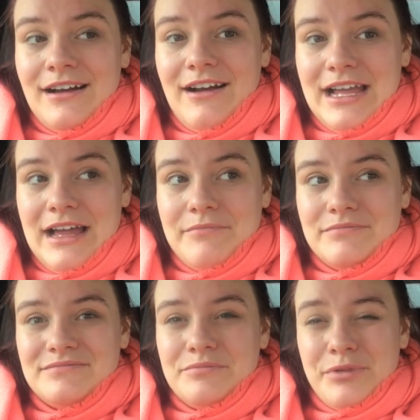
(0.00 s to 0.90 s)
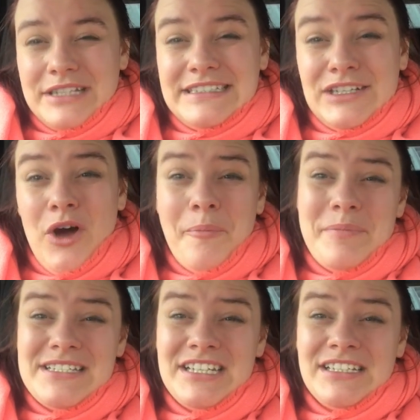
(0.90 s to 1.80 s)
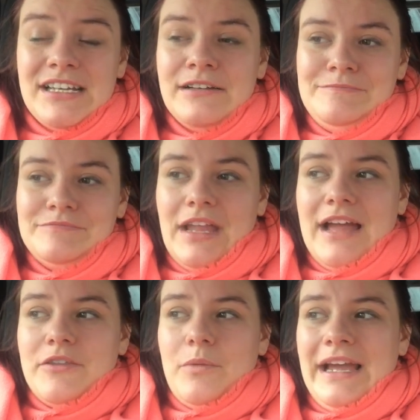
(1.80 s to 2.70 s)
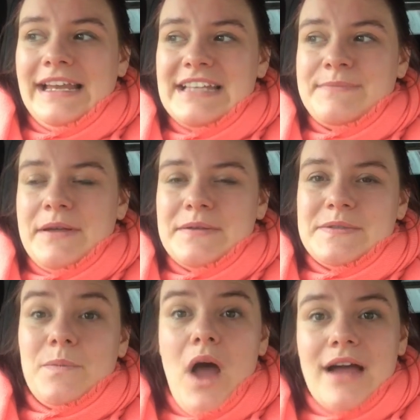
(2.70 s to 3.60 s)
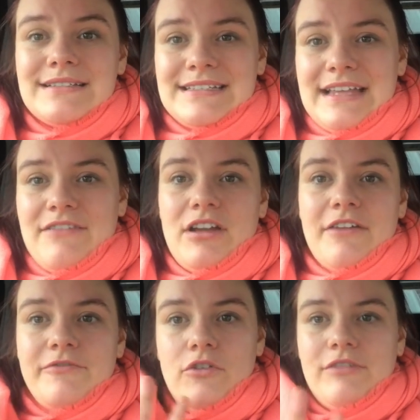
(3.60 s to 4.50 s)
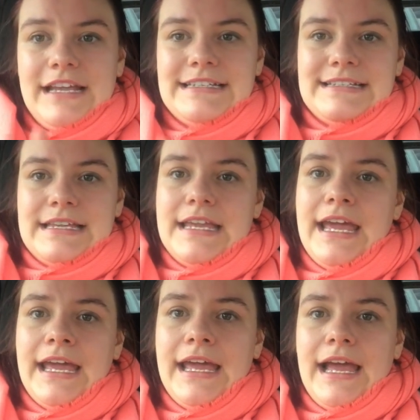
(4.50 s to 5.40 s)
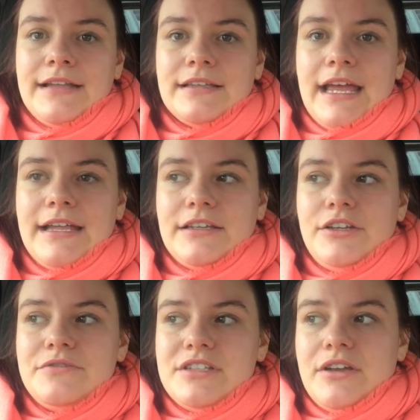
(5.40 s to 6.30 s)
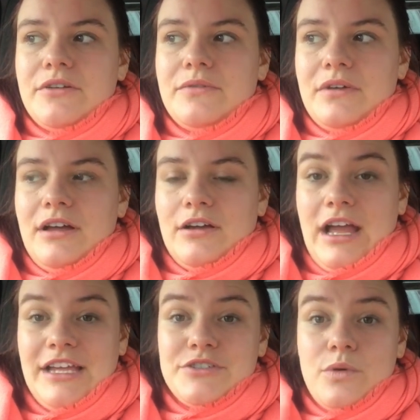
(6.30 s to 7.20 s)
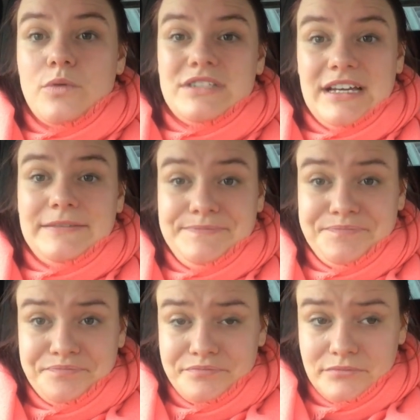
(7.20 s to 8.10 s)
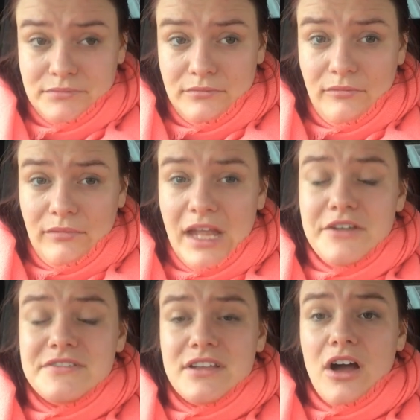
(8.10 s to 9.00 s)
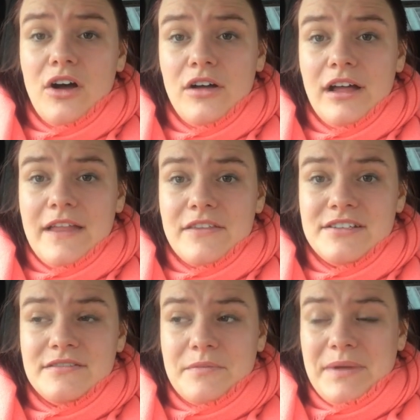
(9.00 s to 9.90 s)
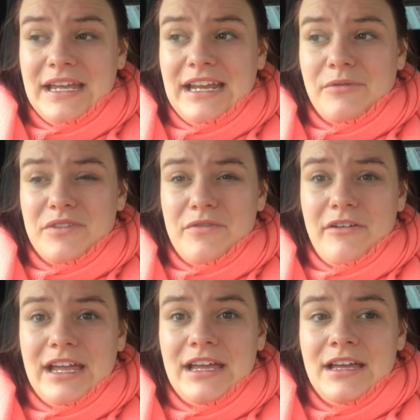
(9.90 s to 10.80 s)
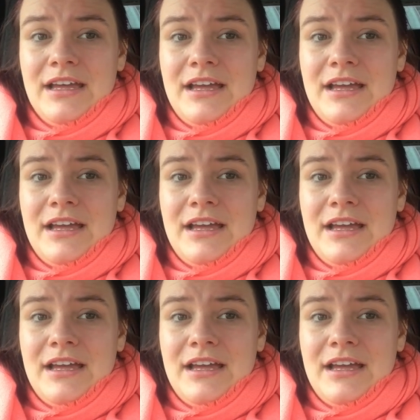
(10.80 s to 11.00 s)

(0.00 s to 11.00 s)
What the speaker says: I am pretty competent. And the way Les Mills works is there are like 4 releases a year, and then you do each quarter you start at the beginning with a very